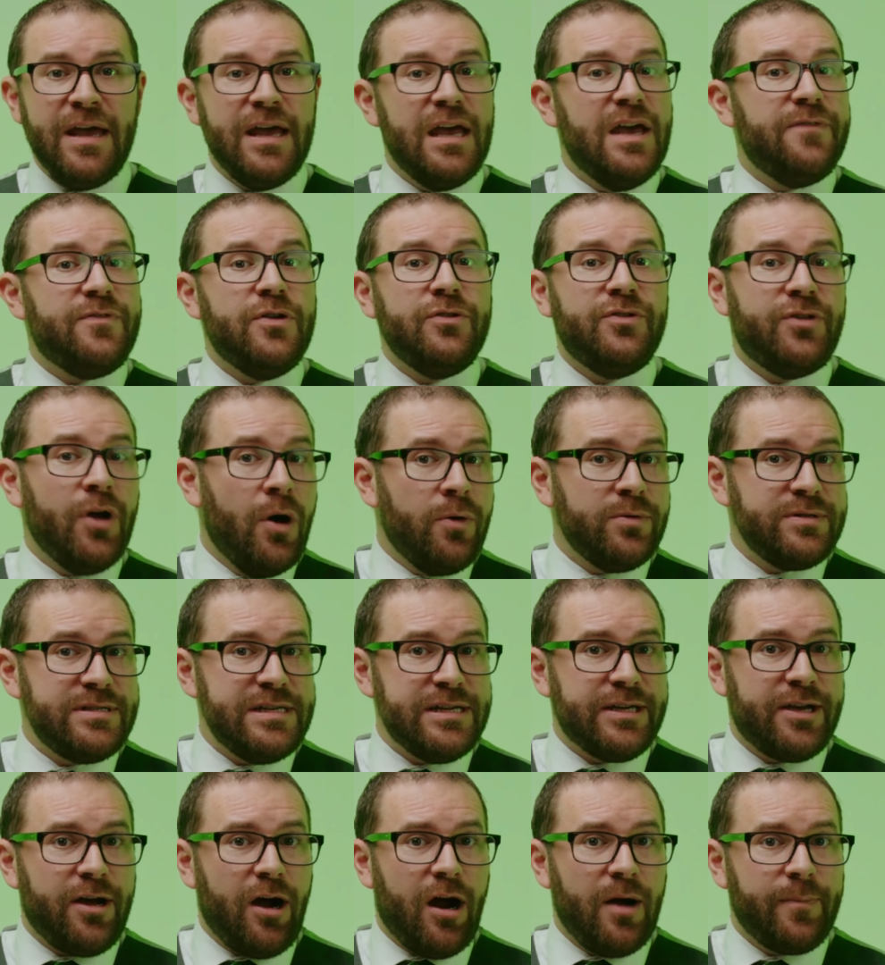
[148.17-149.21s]
If you don't
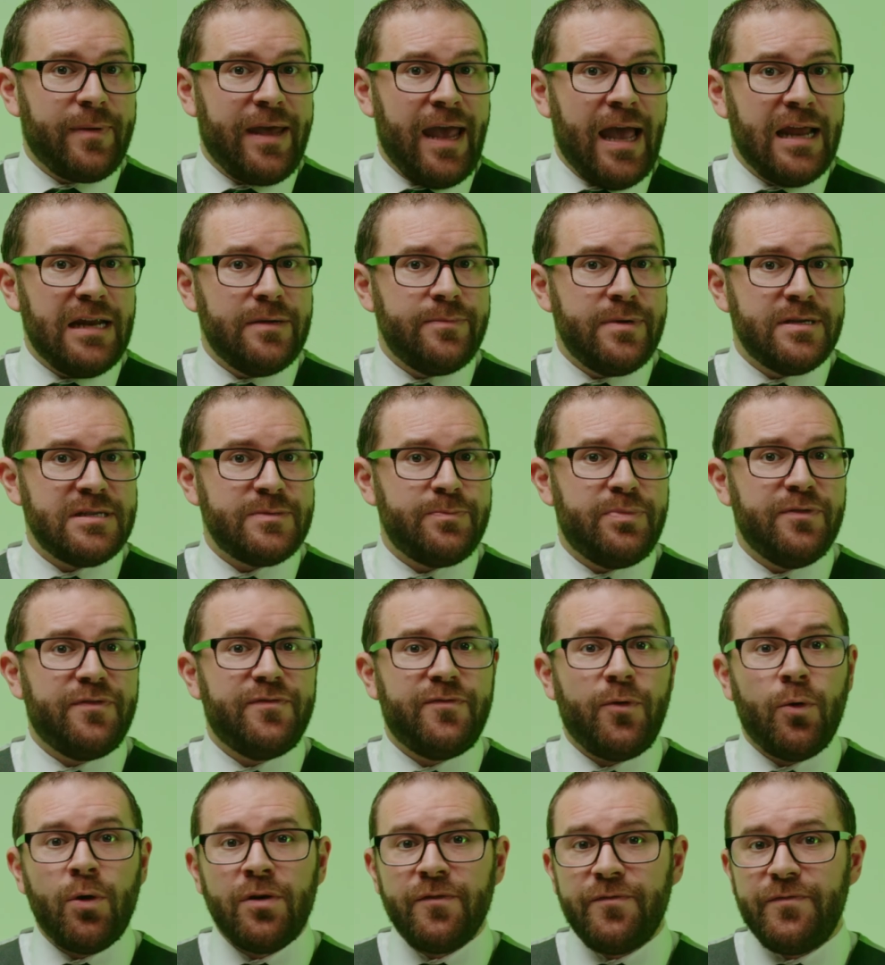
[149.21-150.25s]
decarb cannabis
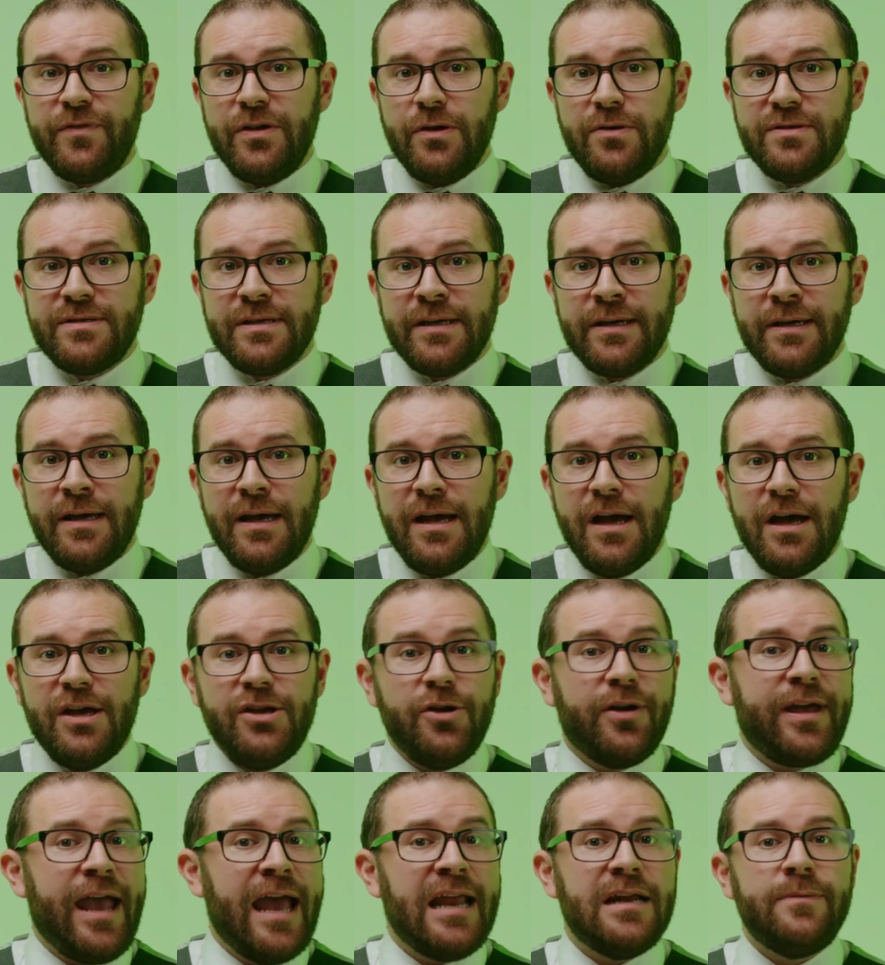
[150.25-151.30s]
before infusing,
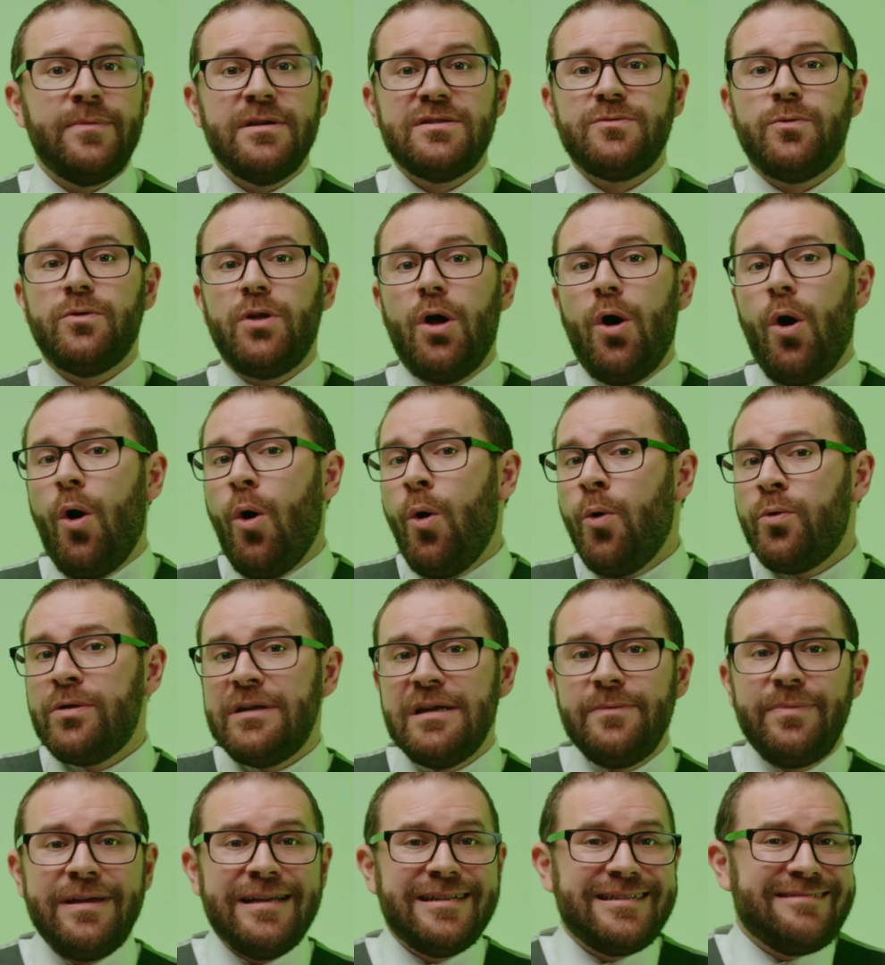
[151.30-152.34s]
your cannabis will
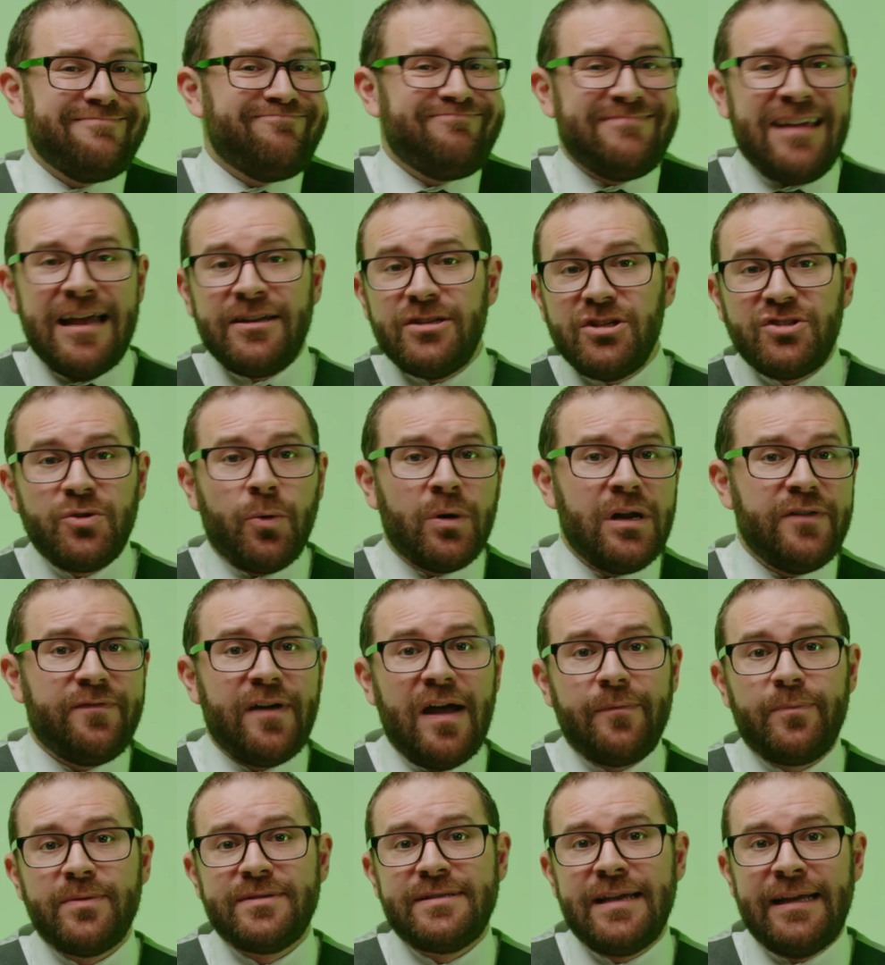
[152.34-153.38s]
only be 10 to
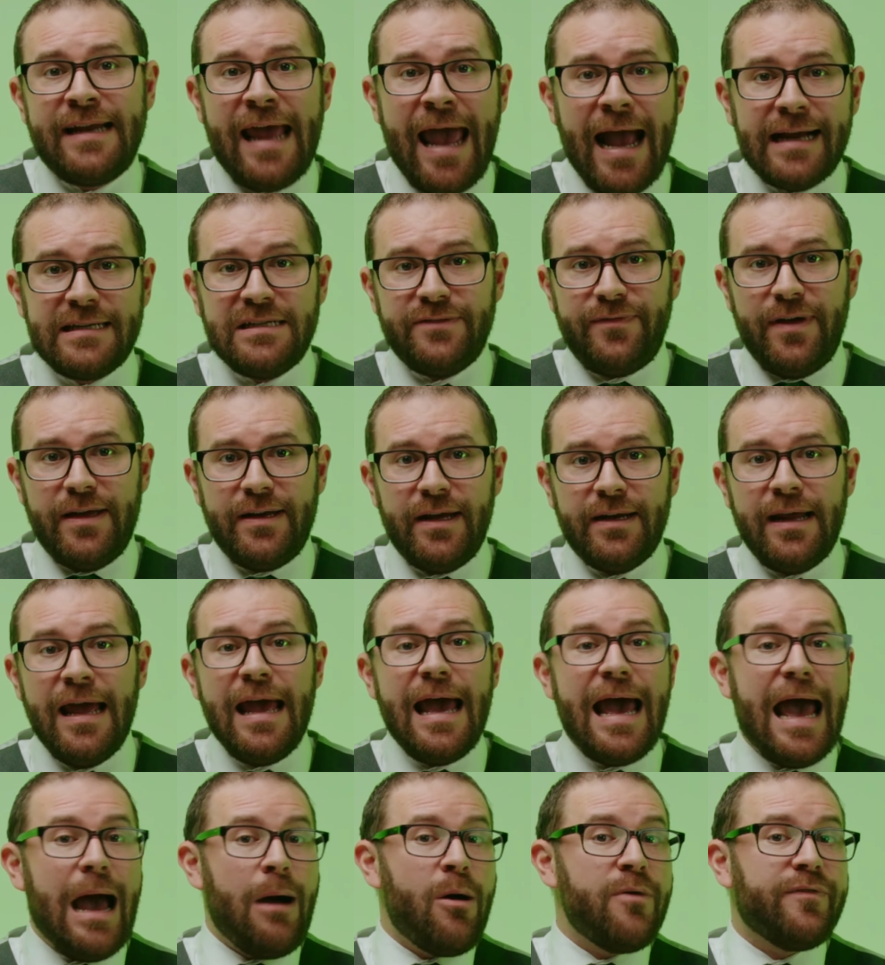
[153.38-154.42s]
25% activated.
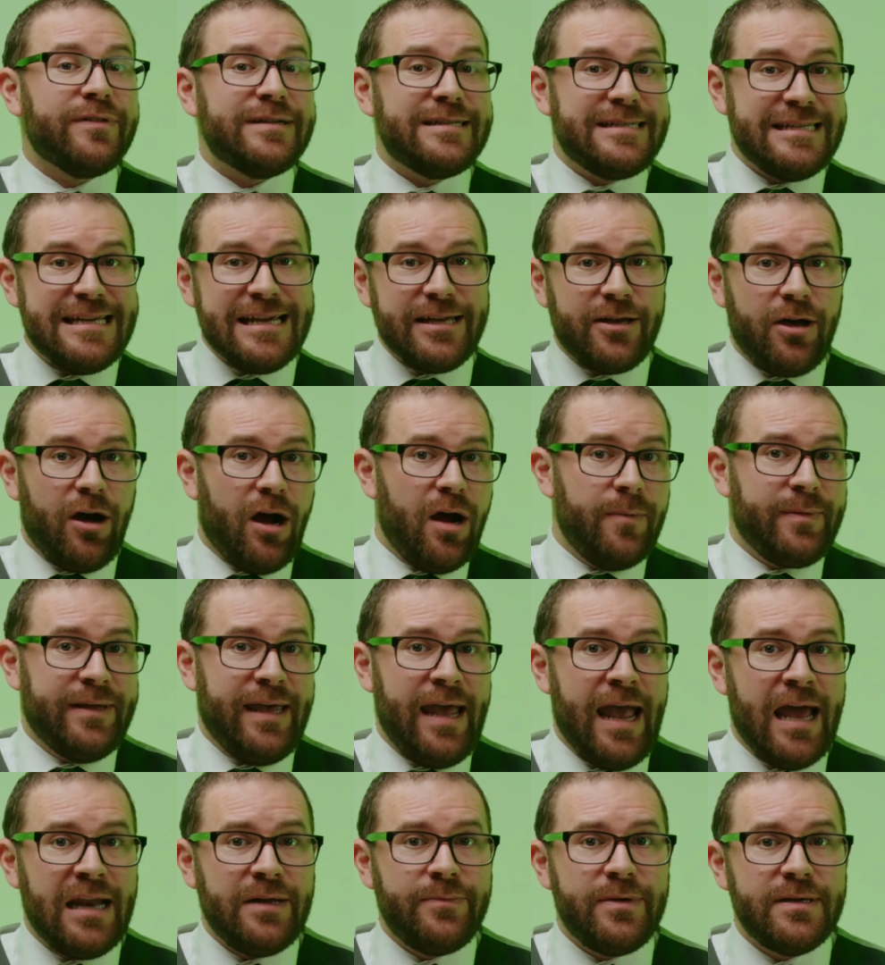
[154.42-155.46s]
However, decarb
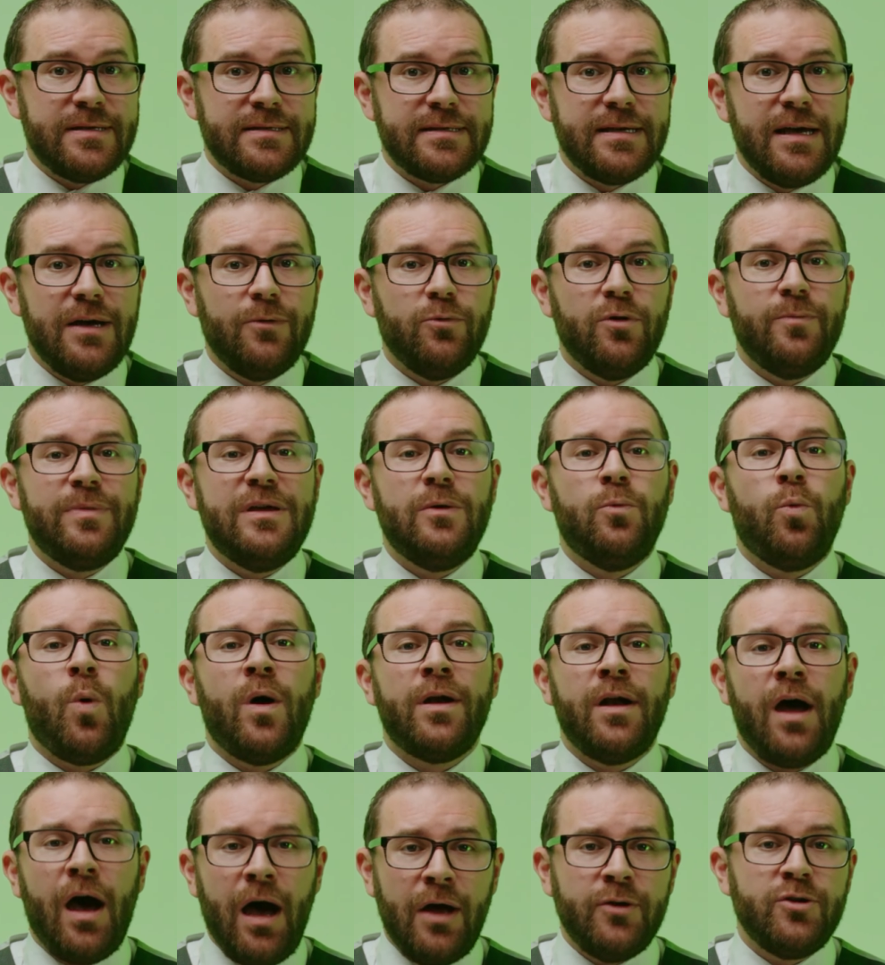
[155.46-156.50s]
cannabis will be
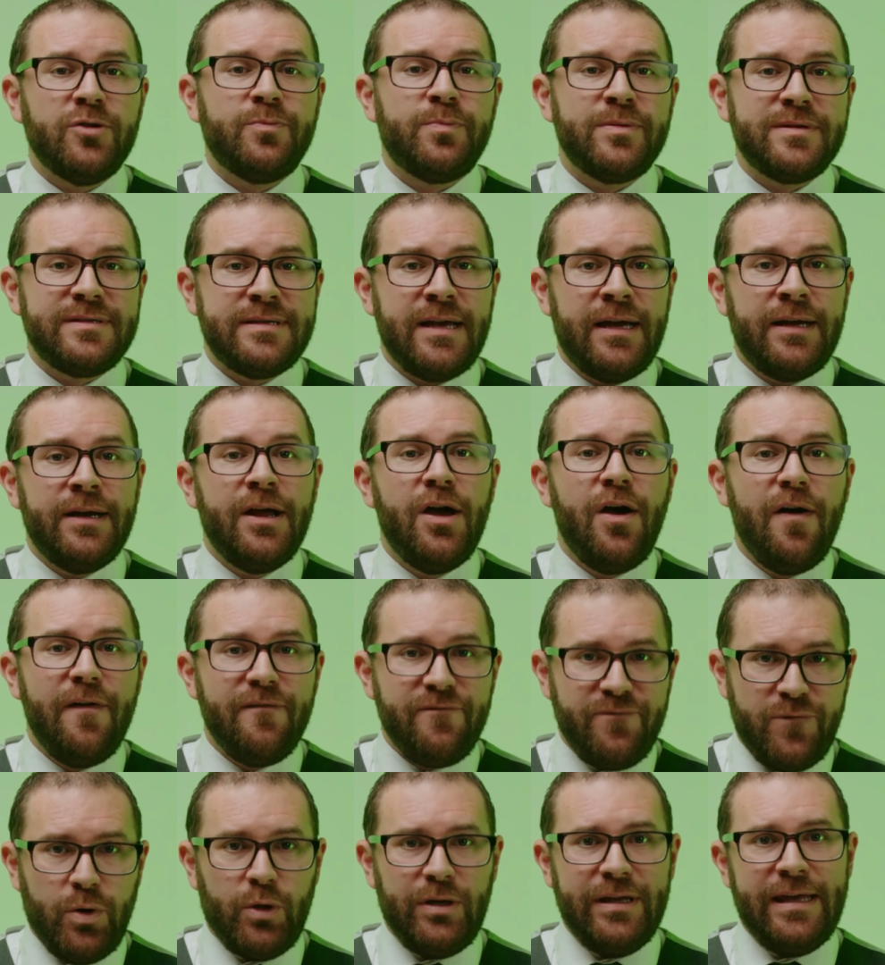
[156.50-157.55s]
100%
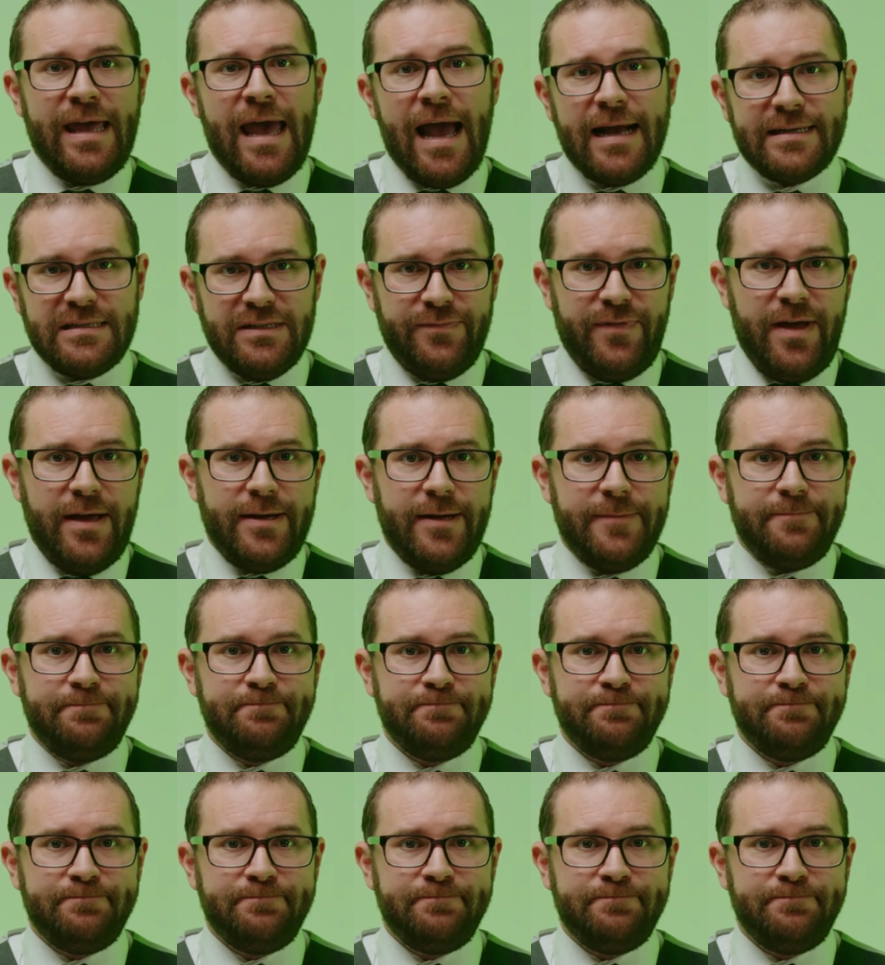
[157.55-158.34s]
fully activated.